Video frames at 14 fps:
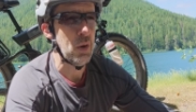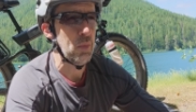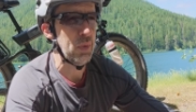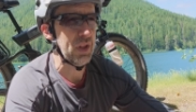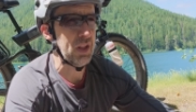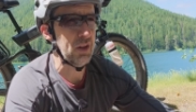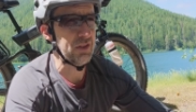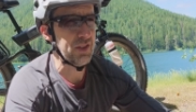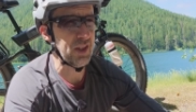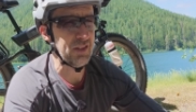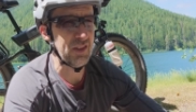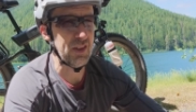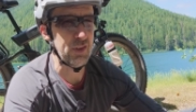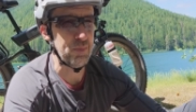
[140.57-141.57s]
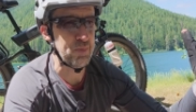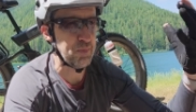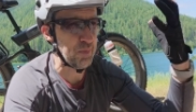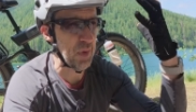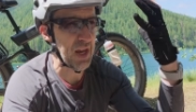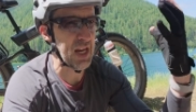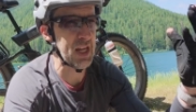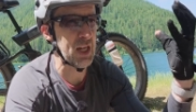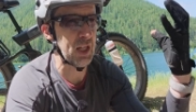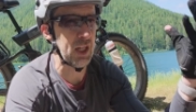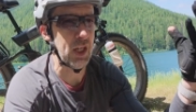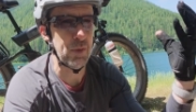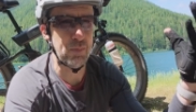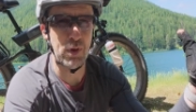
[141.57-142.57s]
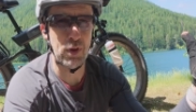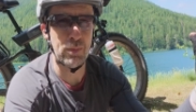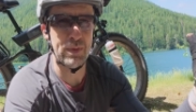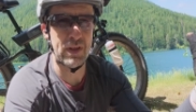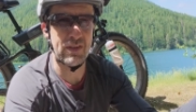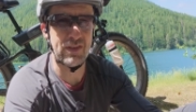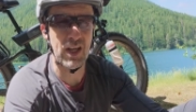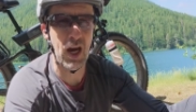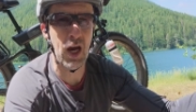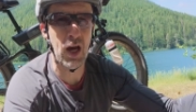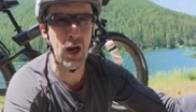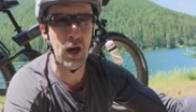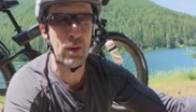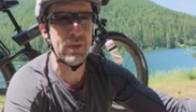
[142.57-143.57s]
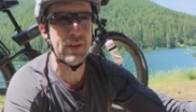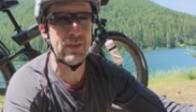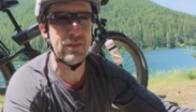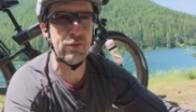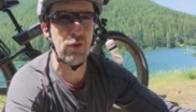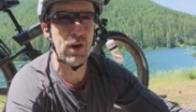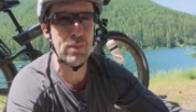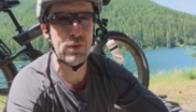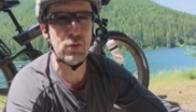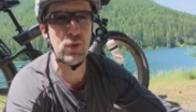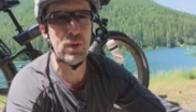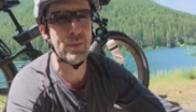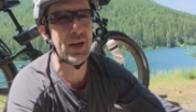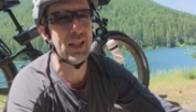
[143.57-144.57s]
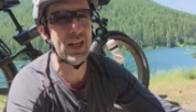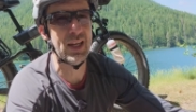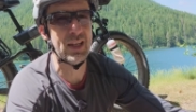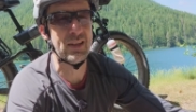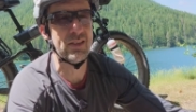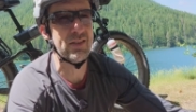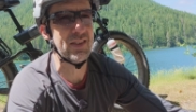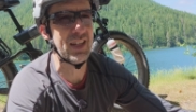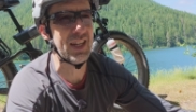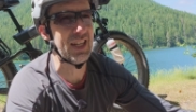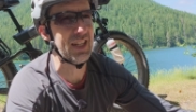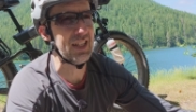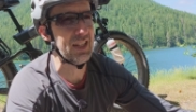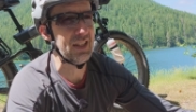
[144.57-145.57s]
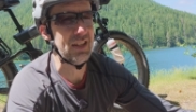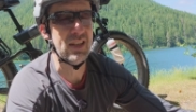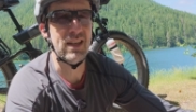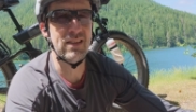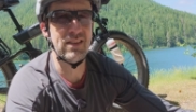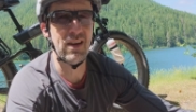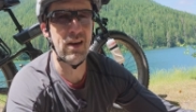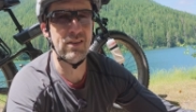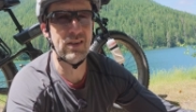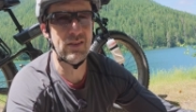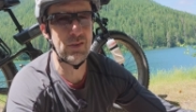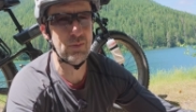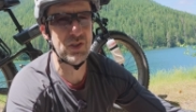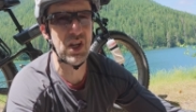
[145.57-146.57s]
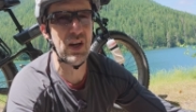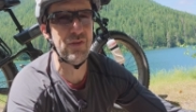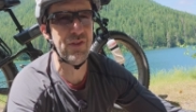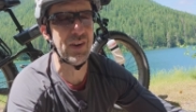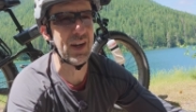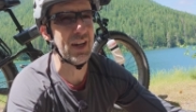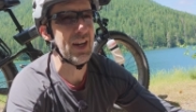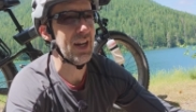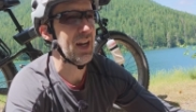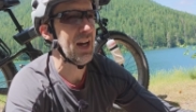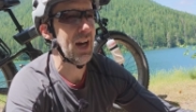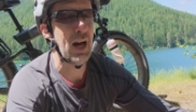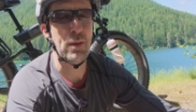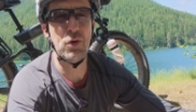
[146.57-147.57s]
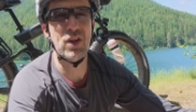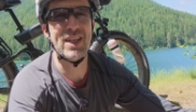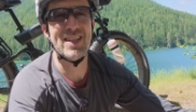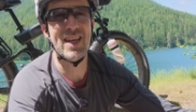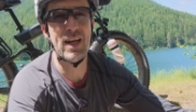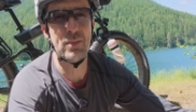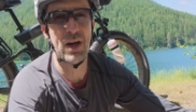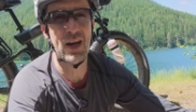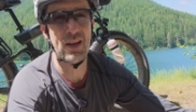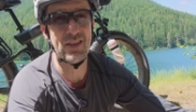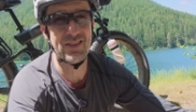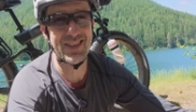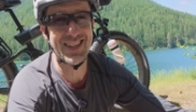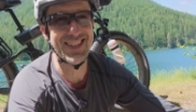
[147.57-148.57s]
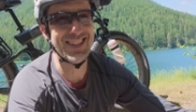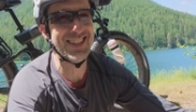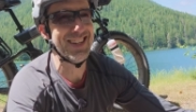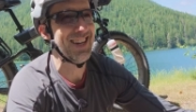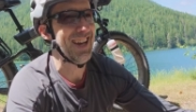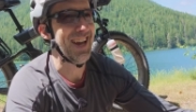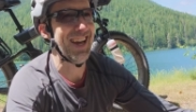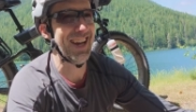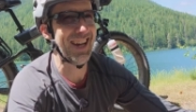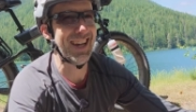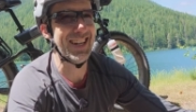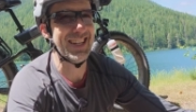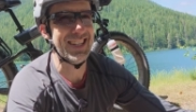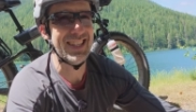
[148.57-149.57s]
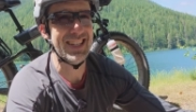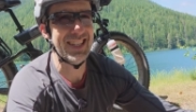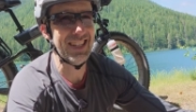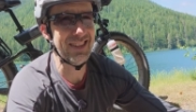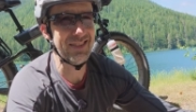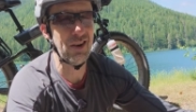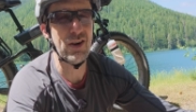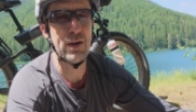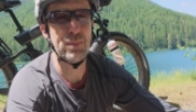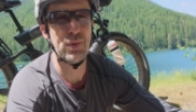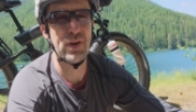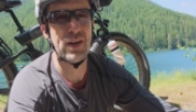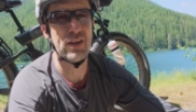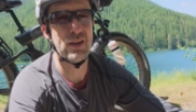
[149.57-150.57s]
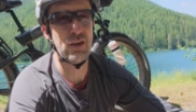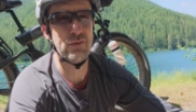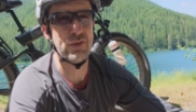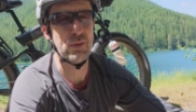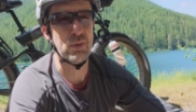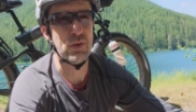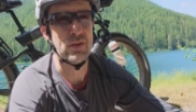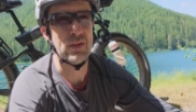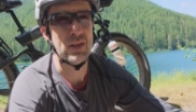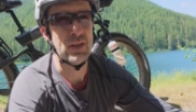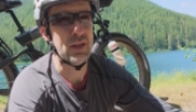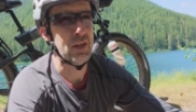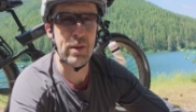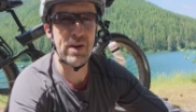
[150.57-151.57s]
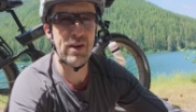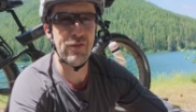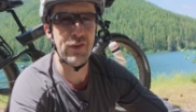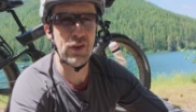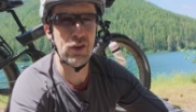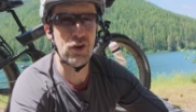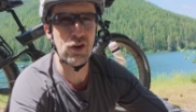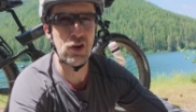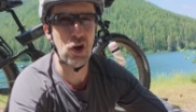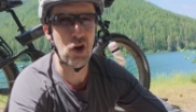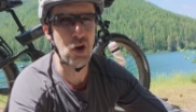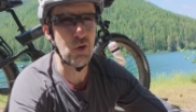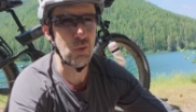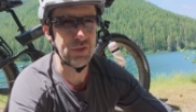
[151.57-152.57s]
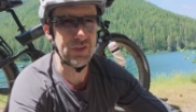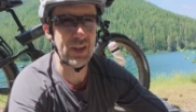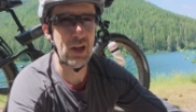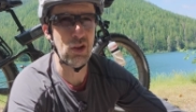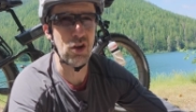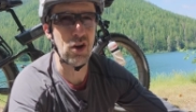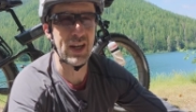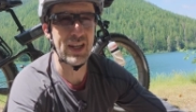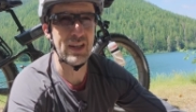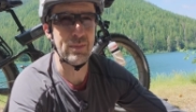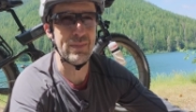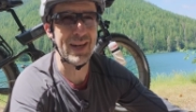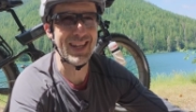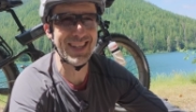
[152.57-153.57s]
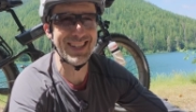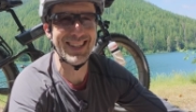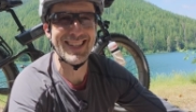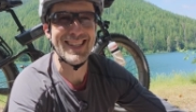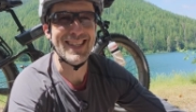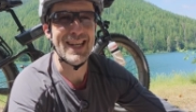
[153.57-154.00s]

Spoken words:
But there's just this big bulbous knob that's right between my legs that it's causing some chafing. I'm only 10 miles in and it's already pretty uncomfortable. I'm in it for the long haul. We'll see how long I can make it.